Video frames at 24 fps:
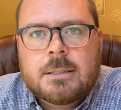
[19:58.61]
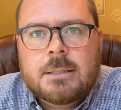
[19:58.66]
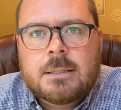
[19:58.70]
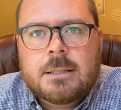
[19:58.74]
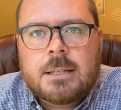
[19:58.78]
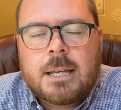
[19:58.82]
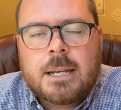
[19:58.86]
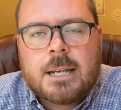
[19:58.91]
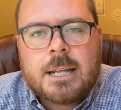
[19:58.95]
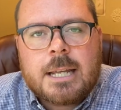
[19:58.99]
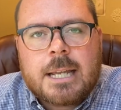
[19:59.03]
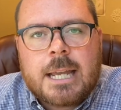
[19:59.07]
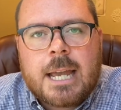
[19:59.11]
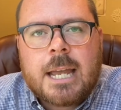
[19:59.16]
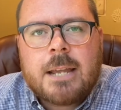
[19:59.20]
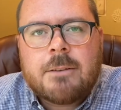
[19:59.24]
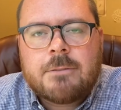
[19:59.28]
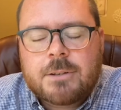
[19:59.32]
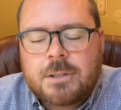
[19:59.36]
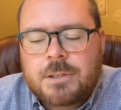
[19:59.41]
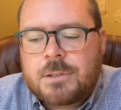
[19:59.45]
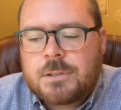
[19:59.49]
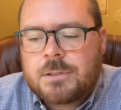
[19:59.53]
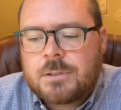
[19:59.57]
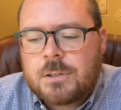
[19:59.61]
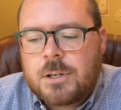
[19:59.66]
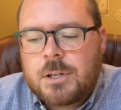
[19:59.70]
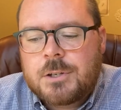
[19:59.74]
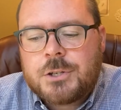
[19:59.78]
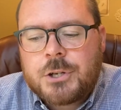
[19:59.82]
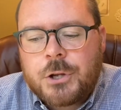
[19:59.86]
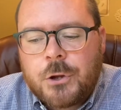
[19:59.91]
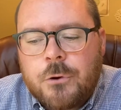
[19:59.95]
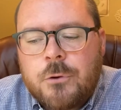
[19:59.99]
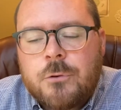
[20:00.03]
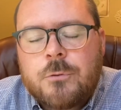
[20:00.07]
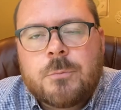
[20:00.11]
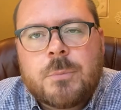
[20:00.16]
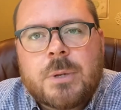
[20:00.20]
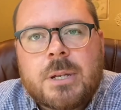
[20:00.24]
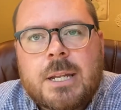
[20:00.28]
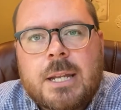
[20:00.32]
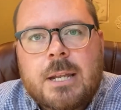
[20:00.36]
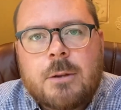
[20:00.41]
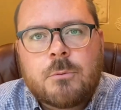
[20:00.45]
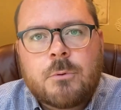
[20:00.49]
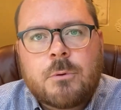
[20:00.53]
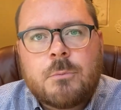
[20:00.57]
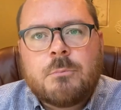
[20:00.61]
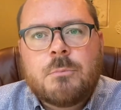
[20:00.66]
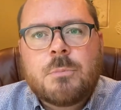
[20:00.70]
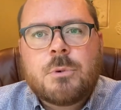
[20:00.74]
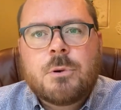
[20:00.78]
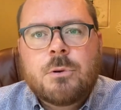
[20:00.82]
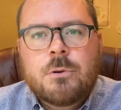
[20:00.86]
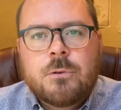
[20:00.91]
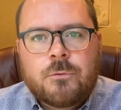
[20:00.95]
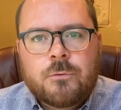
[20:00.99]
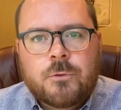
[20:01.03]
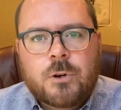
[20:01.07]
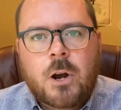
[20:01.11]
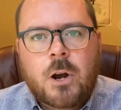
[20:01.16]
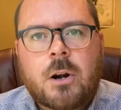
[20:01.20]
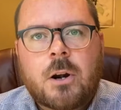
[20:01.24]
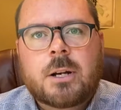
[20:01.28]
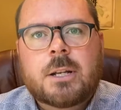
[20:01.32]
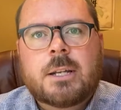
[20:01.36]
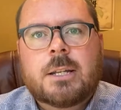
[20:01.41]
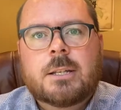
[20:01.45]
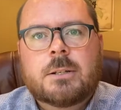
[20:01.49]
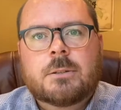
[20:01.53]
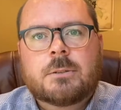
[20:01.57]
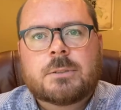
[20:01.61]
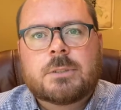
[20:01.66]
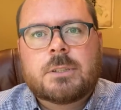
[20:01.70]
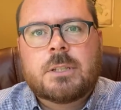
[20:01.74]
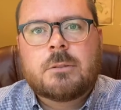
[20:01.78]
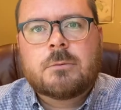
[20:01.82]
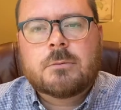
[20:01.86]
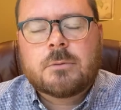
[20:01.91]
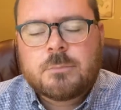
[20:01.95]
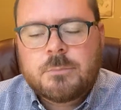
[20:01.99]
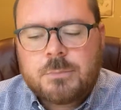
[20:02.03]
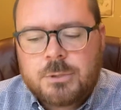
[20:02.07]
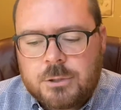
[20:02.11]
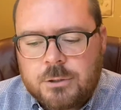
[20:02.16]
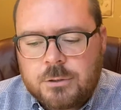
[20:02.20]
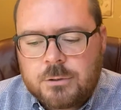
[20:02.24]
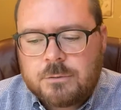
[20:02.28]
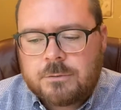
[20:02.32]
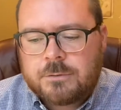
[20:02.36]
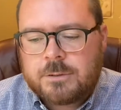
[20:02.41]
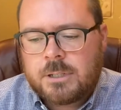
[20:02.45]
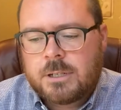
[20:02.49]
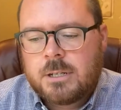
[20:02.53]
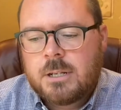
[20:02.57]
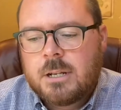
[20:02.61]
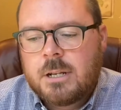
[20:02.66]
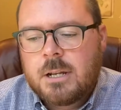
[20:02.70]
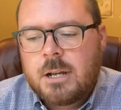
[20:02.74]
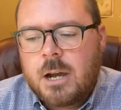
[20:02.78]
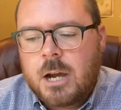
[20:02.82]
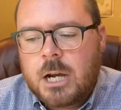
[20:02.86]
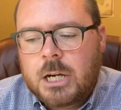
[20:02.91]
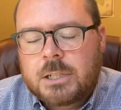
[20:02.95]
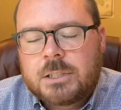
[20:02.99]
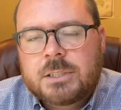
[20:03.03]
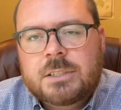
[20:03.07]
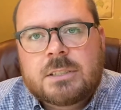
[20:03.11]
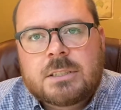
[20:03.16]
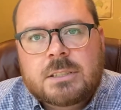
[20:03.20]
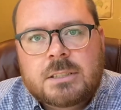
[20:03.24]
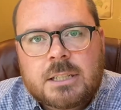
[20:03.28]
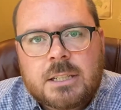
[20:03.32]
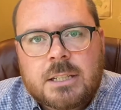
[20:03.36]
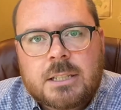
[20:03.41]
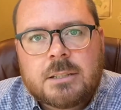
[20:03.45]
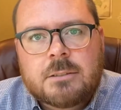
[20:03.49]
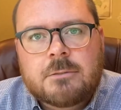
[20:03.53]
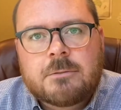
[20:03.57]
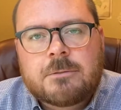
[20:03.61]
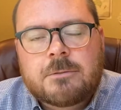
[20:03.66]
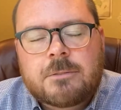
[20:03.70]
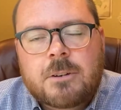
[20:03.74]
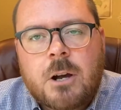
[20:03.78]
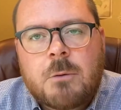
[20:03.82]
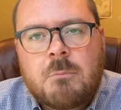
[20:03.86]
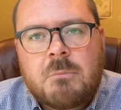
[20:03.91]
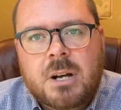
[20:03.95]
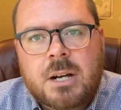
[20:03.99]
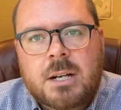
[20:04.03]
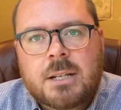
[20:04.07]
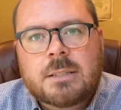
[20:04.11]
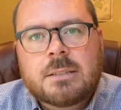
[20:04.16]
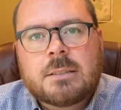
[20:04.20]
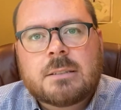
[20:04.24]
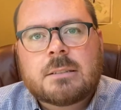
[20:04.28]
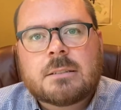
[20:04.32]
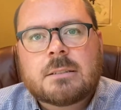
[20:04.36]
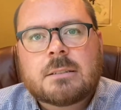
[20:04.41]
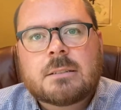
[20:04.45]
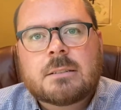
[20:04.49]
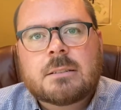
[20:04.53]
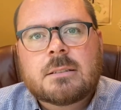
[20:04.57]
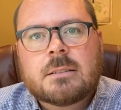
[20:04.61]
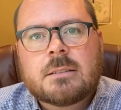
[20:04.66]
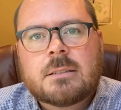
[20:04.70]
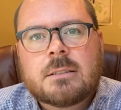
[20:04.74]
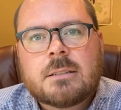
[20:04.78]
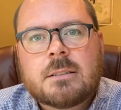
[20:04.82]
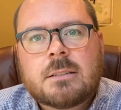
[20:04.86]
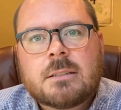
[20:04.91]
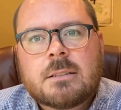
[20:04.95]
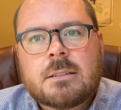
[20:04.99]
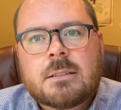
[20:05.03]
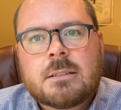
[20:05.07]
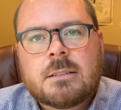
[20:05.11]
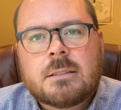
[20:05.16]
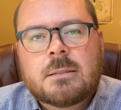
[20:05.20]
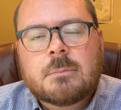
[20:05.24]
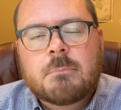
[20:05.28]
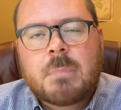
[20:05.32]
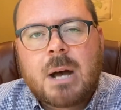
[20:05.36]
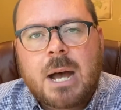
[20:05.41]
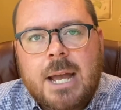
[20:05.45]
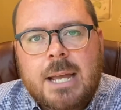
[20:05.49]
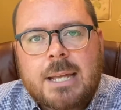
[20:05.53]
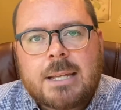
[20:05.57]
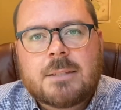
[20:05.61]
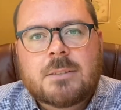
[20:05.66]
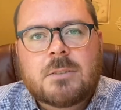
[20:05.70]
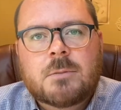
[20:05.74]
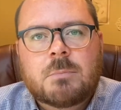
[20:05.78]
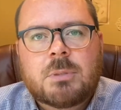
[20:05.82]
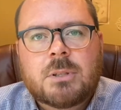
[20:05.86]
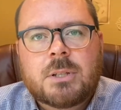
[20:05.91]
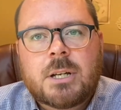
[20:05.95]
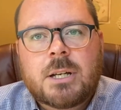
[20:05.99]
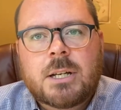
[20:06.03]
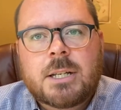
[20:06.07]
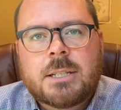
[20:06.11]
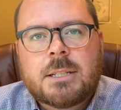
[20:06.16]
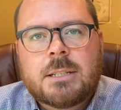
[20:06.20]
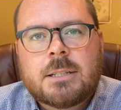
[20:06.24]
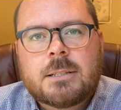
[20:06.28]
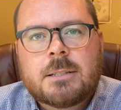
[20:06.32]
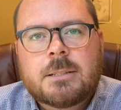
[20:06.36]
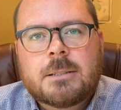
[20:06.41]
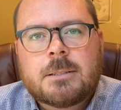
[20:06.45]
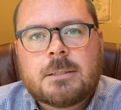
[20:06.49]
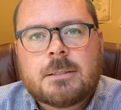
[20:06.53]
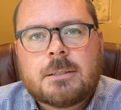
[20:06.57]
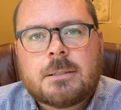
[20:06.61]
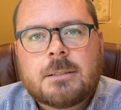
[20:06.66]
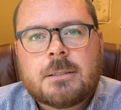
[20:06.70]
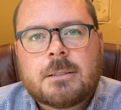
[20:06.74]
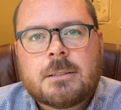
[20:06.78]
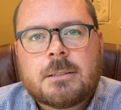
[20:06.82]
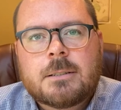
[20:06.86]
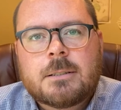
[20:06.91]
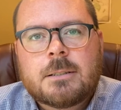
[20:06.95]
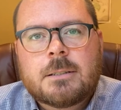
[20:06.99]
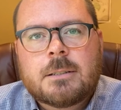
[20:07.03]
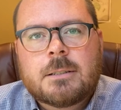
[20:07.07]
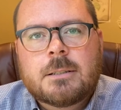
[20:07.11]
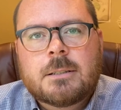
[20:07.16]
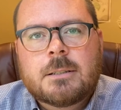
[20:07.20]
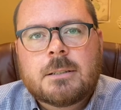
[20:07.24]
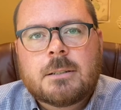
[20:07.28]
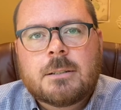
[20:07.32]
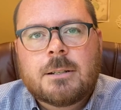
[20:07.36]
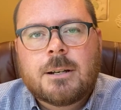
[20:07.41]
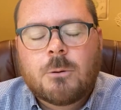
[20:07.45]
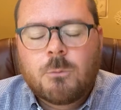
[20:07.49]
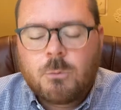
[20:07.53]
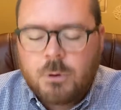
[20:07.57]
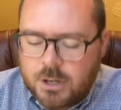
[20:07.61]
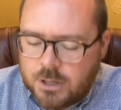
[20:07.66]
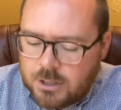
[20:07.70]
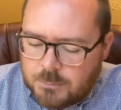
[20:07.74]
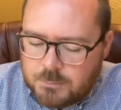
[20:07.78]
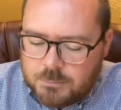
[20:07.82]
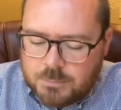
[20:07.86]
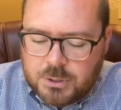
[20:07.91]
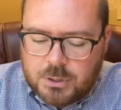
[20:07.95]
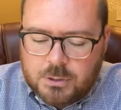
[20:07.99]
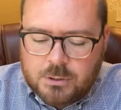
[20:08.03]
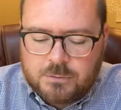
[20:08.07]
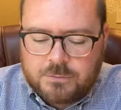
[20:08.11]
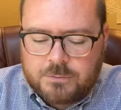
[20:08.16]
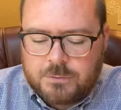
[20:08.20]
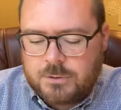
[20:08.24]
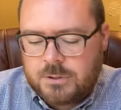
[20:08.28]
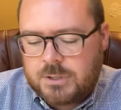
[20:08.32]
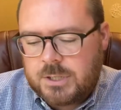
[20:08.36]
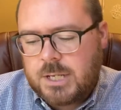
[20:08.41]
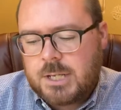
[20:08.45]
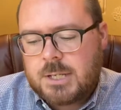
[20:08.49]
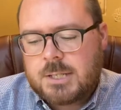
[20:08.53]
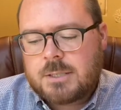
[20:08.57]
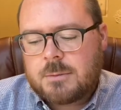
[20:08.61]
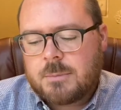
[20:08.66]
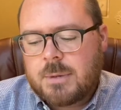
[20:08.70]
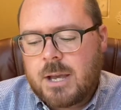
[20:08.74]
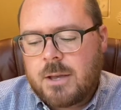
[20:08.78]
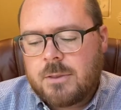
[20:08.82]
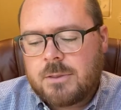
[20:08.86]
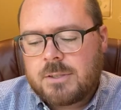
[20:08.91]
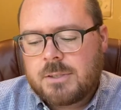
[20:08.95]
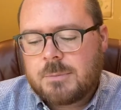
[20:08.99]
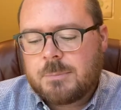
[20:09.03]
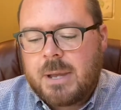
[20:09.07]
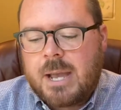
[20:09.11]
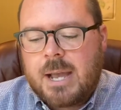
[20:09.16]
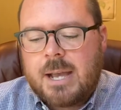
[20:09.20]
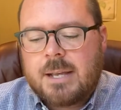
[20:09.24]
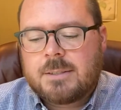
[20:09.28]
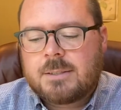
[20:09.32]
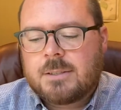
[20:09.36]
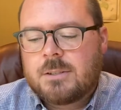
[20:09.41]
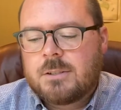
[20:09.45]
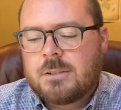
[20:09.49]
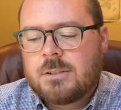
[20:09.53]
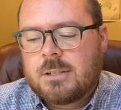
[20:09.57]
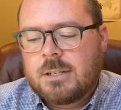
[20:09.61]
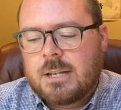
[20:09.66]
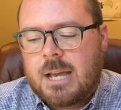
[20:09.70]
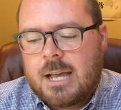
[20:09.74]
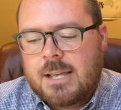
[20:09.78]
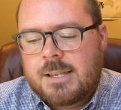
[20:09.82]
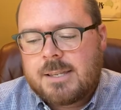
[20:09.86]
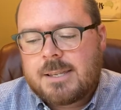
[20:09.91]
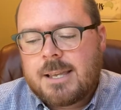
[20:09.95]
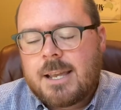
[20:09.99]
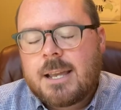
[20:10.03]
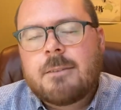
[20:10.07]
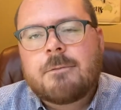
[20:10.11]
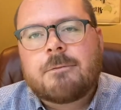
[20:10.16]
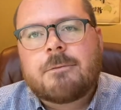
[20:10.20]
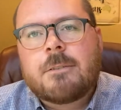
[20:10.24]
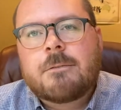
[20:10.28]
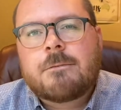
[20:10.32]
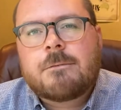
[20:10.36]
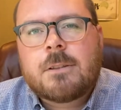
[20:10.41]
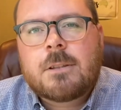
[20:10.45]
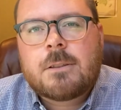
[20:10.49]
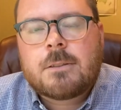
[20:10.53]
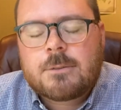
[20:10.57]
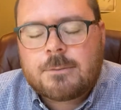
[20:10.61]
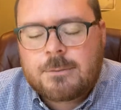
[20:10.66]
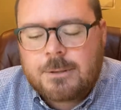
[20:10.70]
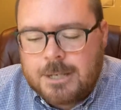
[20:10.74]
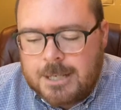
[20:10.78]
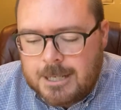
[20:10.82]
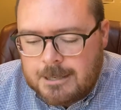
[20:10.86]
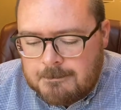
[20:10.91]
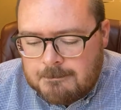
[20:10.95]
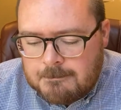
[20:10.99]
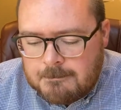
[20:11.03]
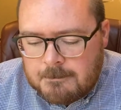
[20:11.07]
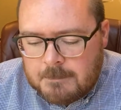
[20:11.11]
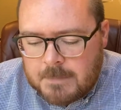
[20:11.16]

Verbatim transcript: And he gave us atonement. He removed guilt. He removed our sin from us by his blood. And one of the beautiful things about this passage in Isaiah 53,